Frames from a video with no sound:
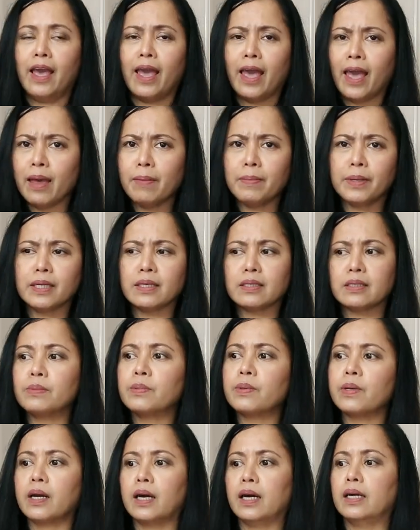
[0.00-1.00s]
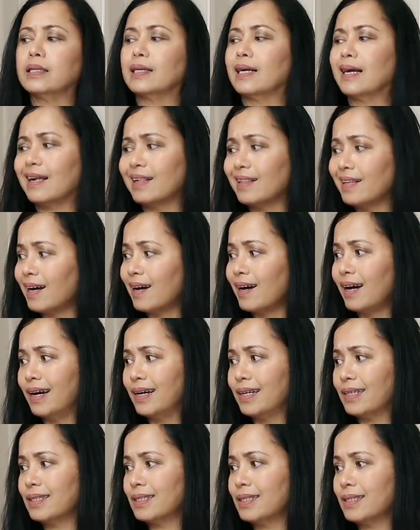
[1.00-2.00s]
M&S brand,
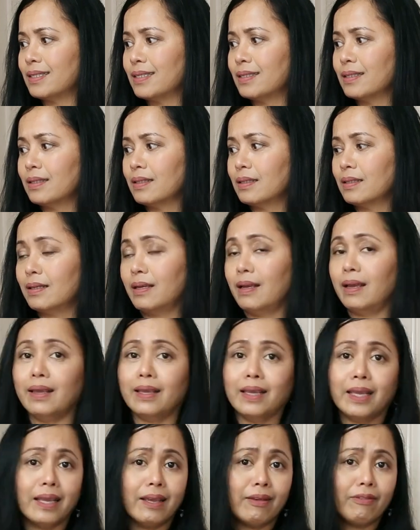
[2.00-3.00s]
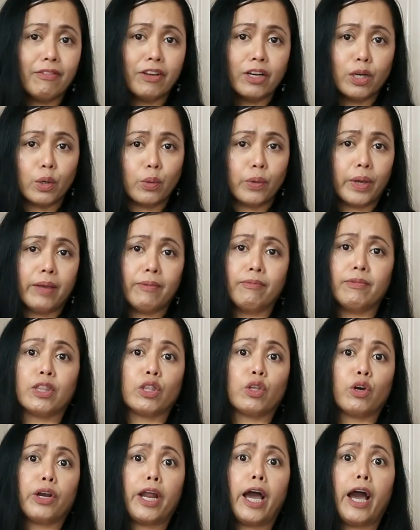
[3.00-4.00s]
Clarks, even Louis
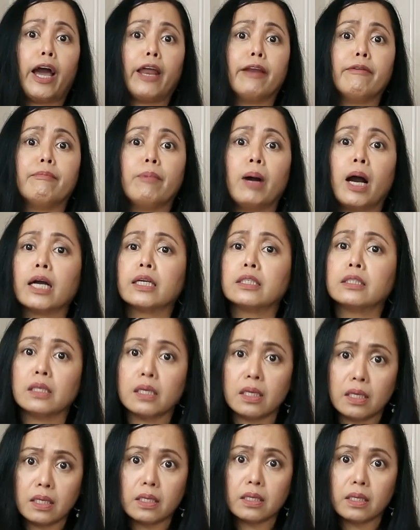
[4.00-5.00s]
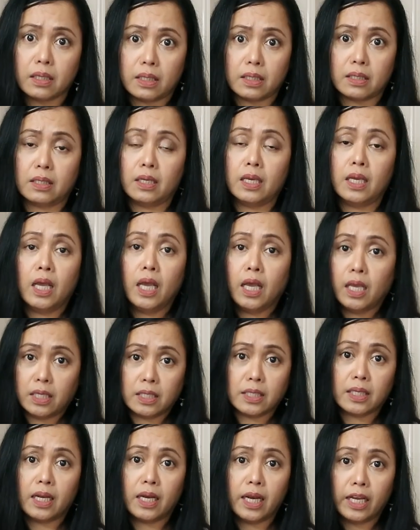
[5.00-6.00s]
Vuitton handbag. Jesus,
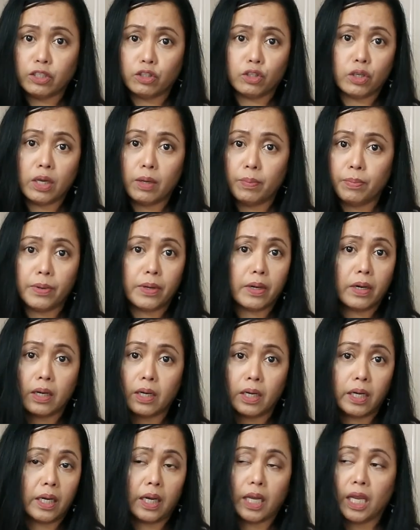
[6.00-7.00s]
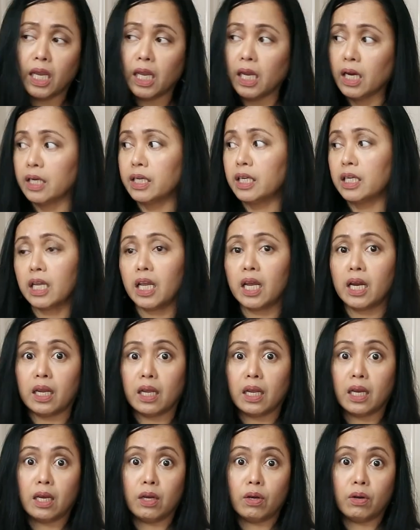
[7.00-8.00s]
it's a lot cheaper here than
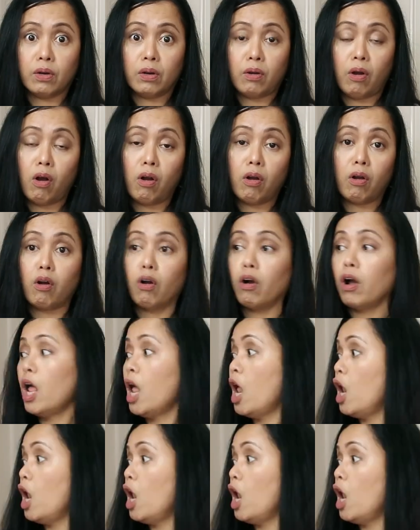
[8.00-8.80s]
getting in Hong Kong.